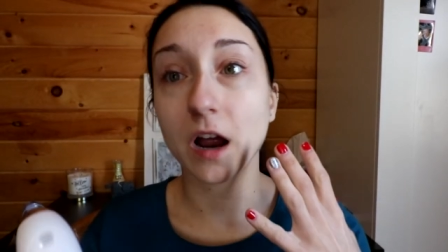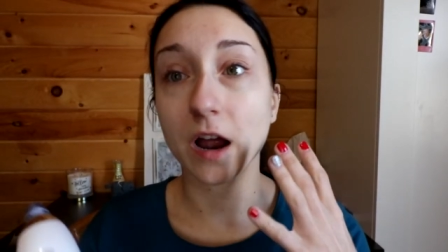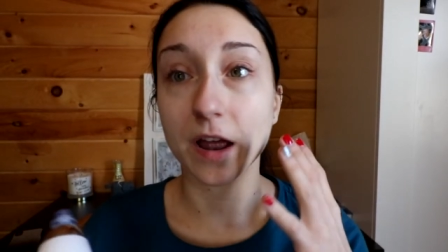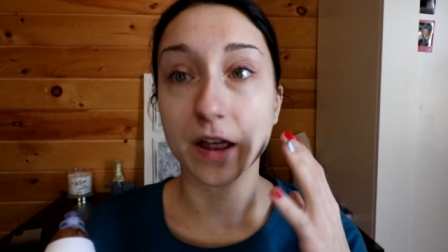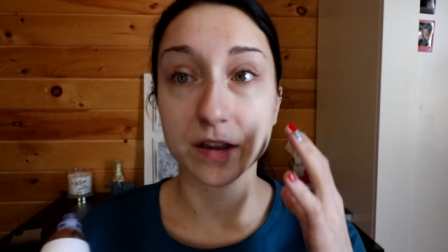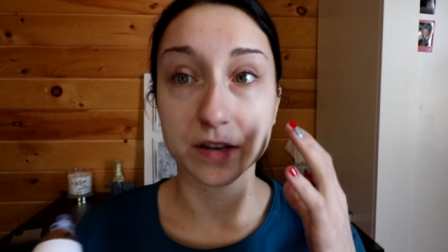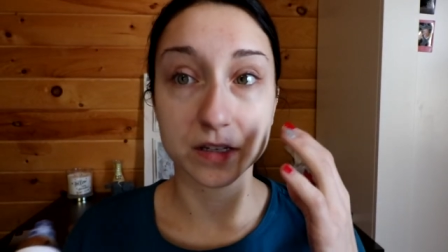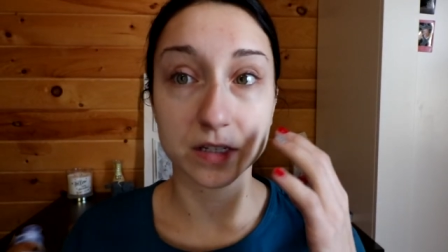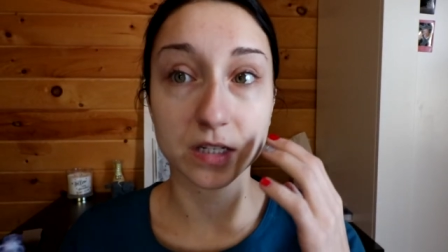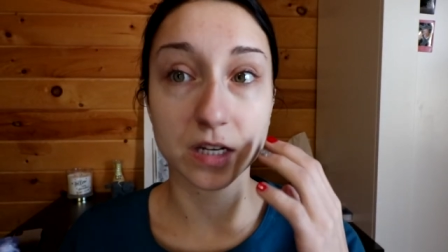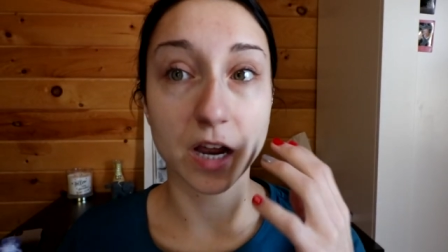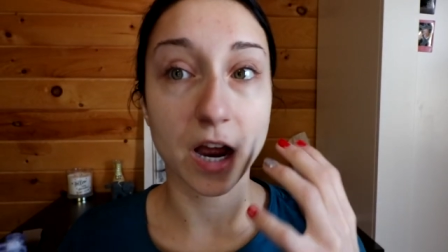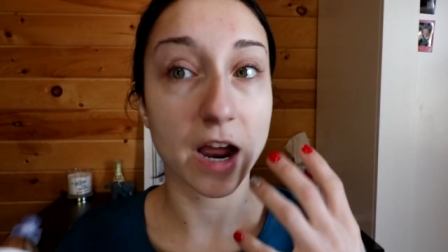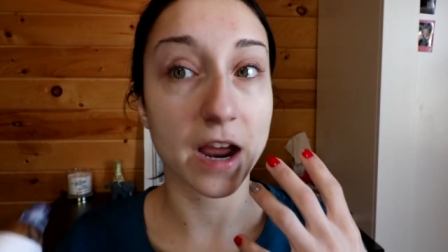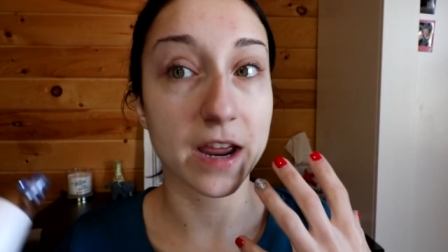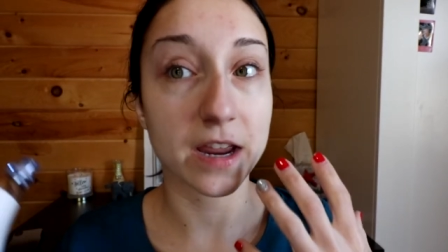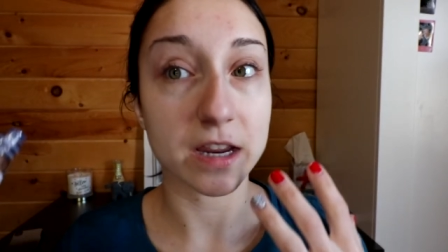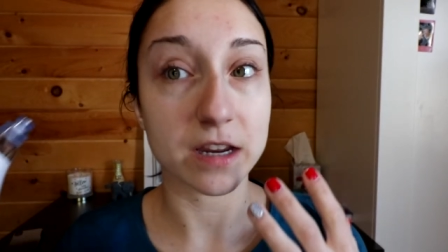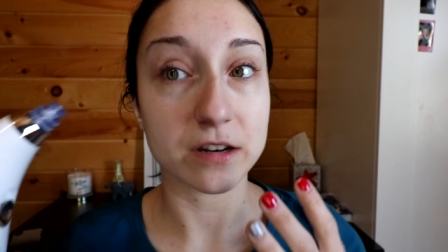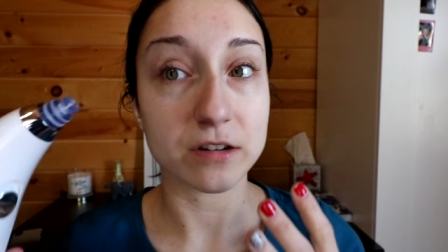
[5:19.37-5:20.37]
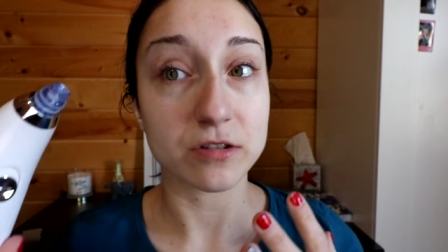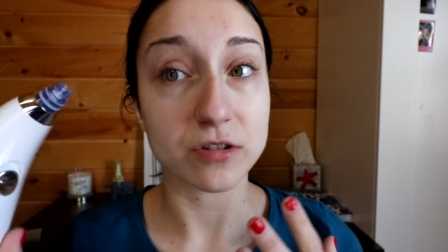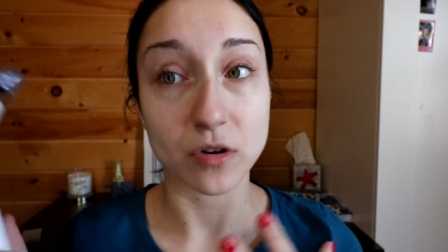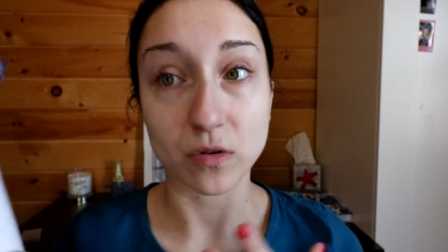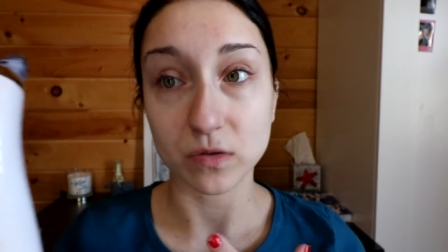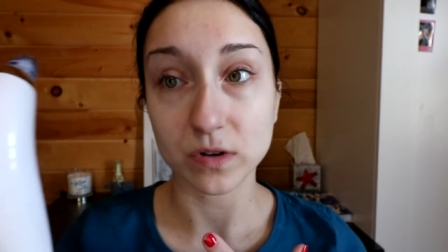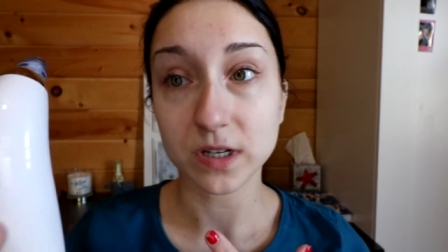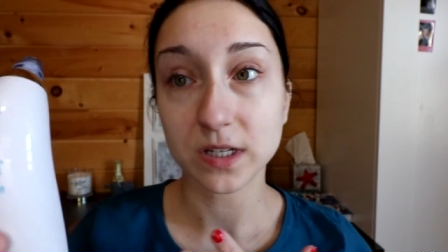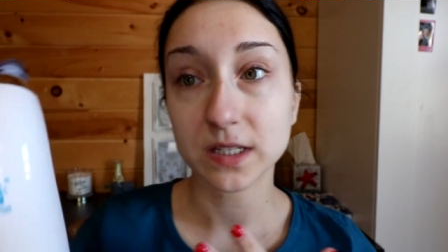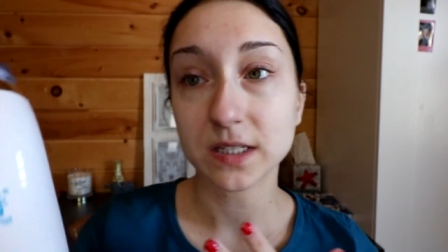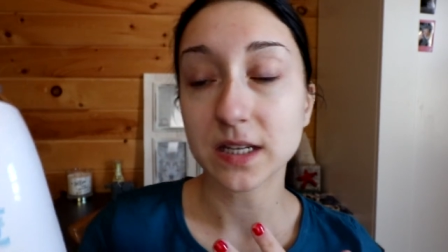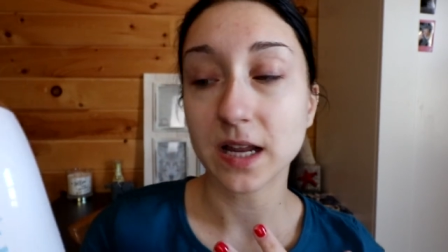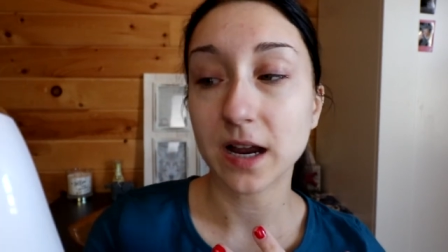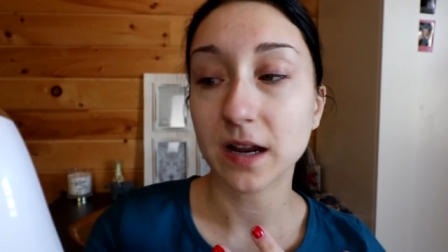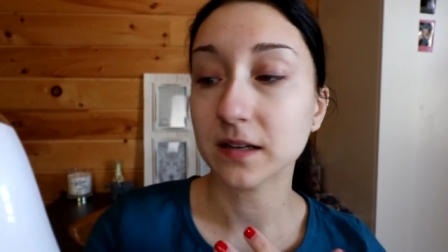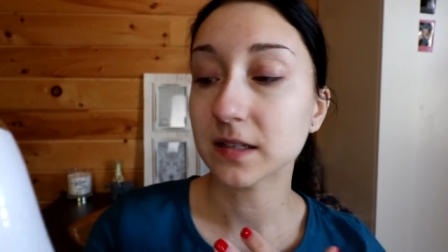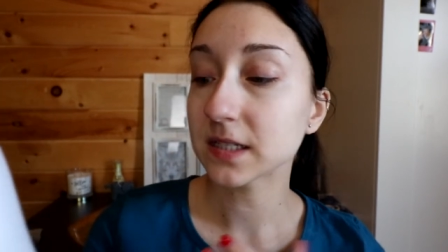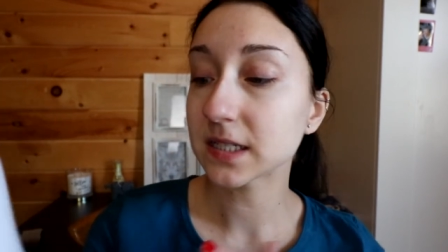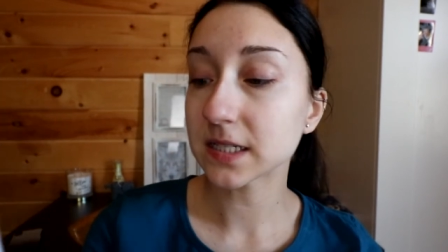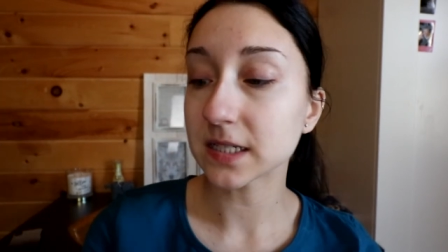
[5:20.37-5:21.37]
and I notice
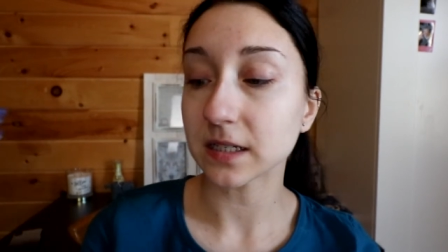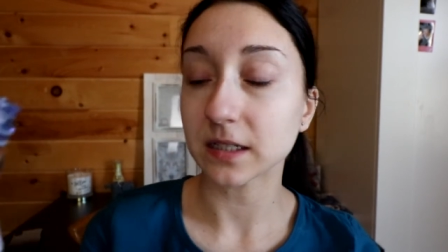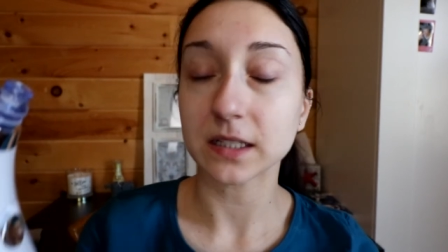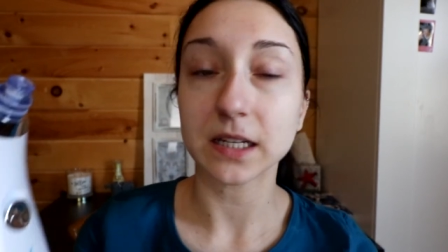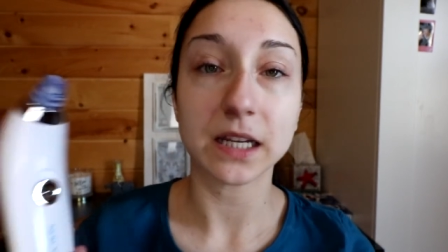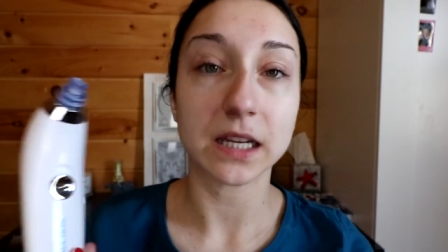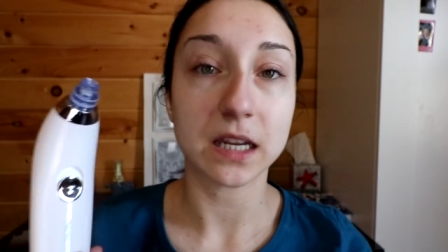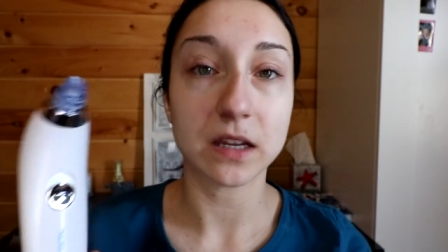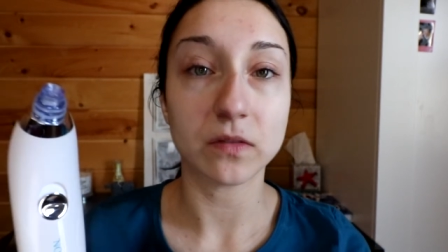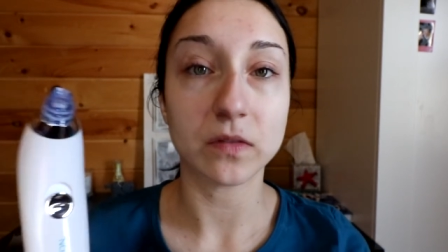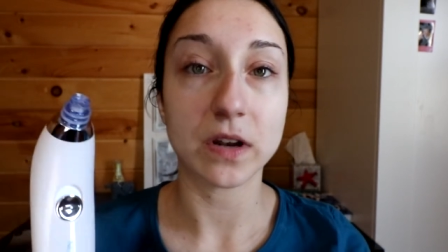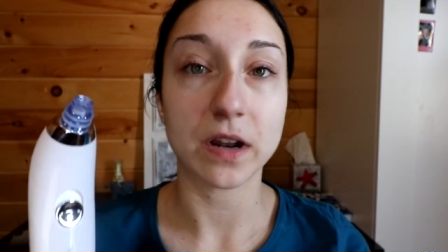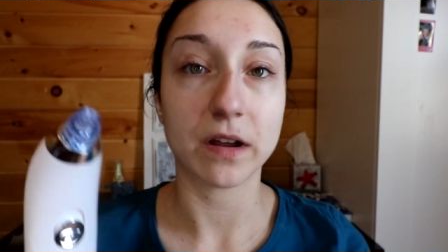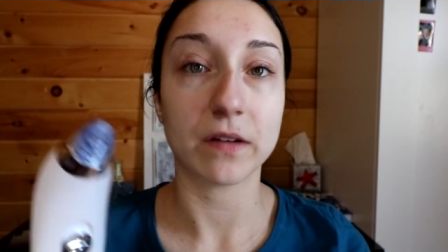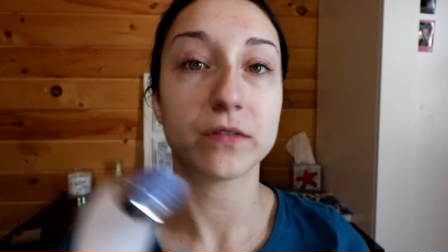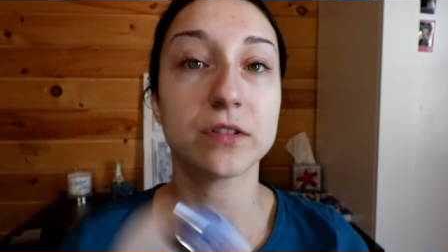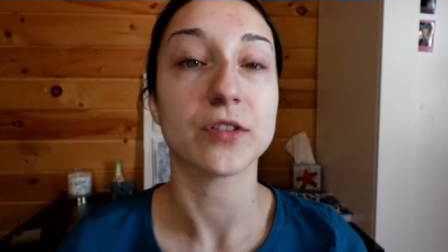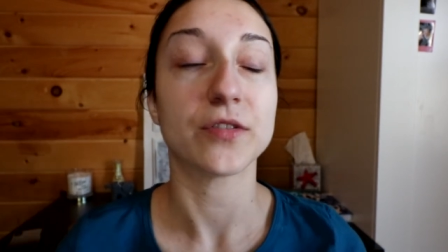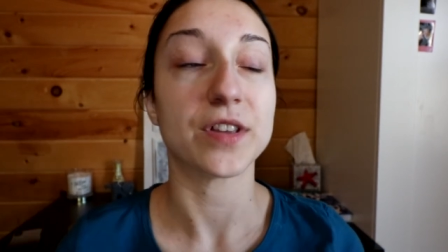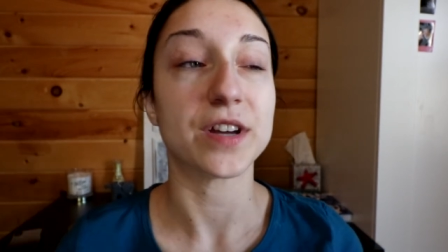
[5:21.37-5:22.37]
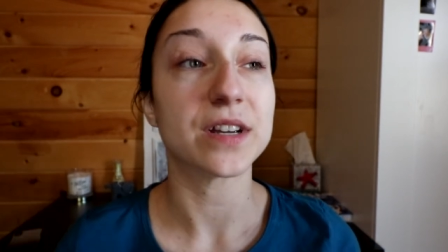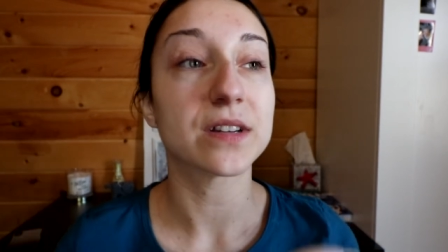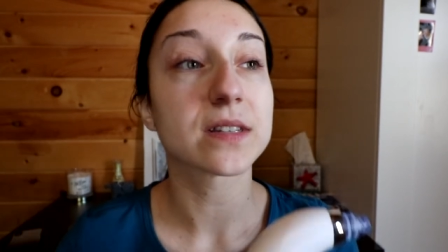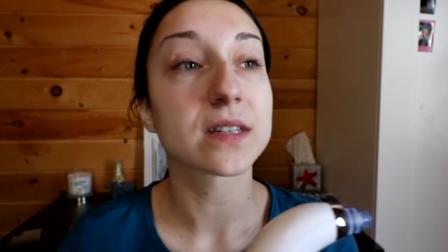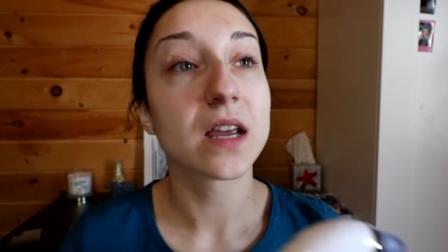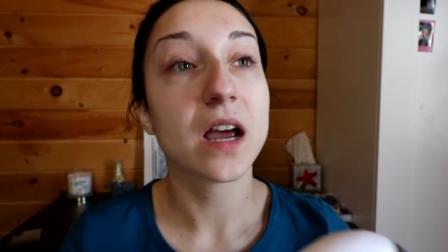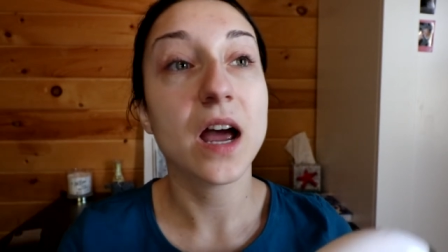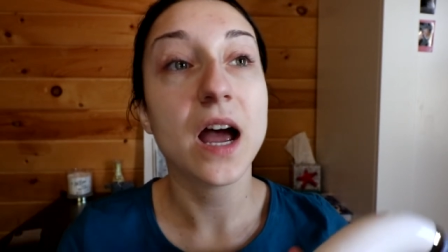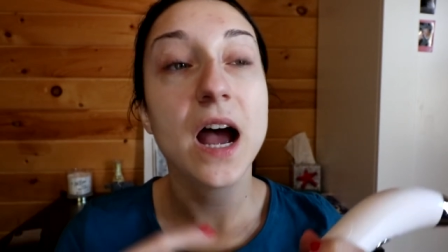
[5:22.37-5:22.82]
that still like even after this.